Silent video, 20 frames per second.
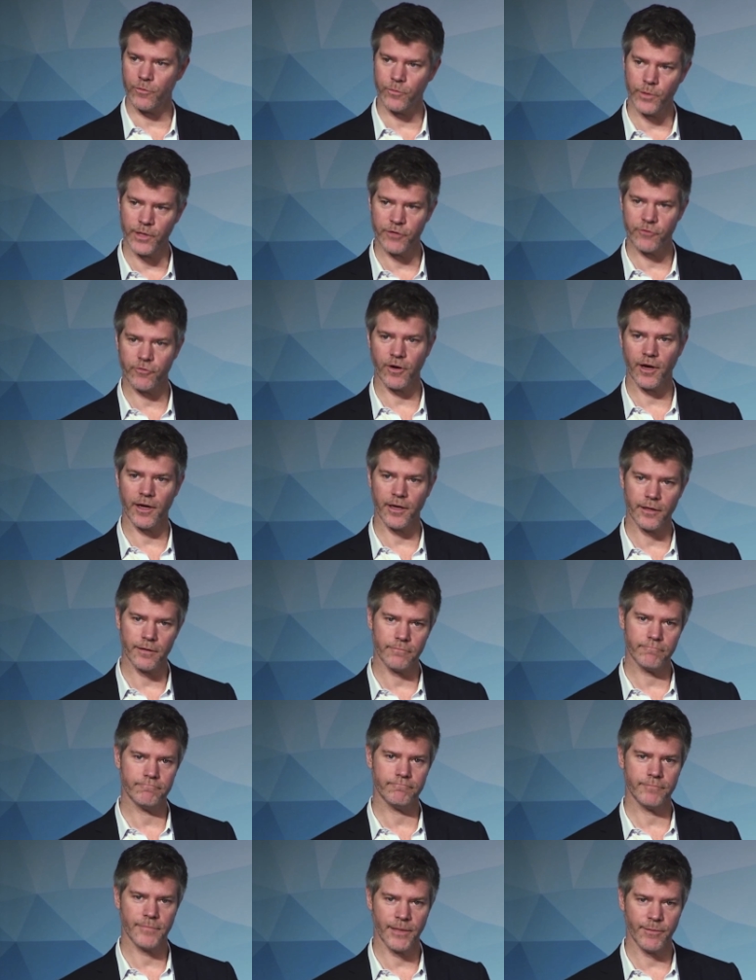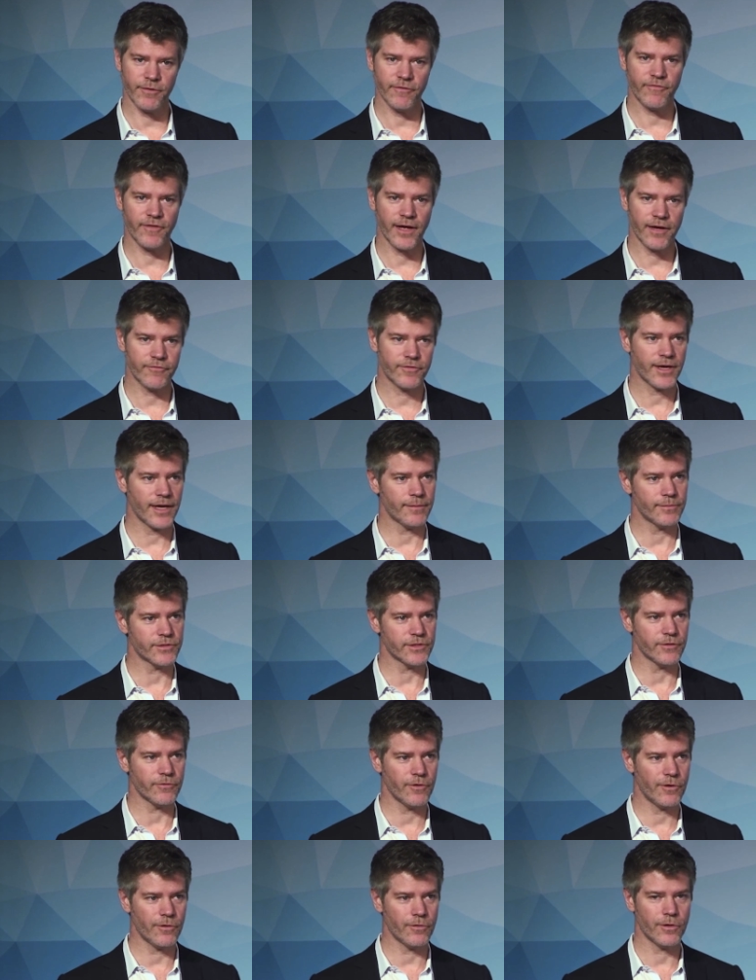we try it maybe 5 times in
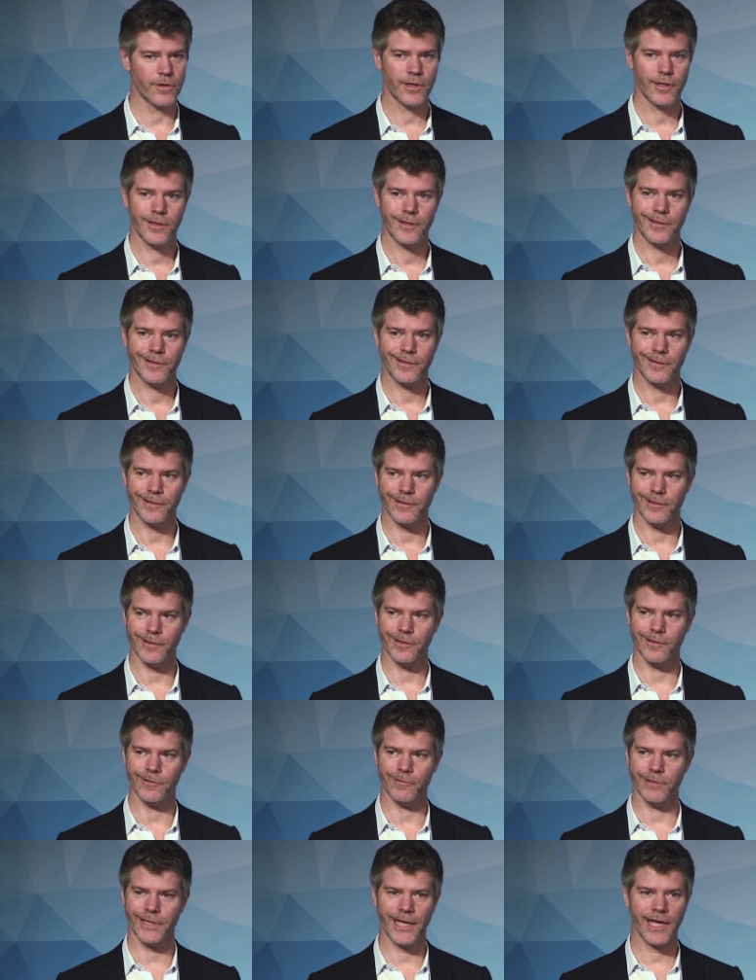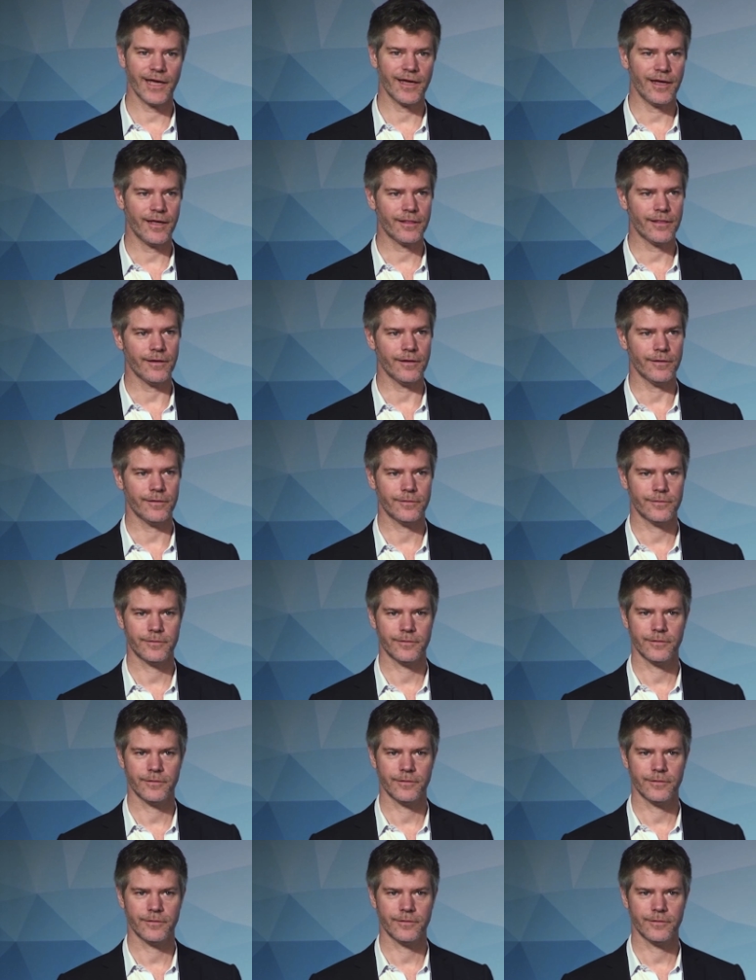a row, we can't get there.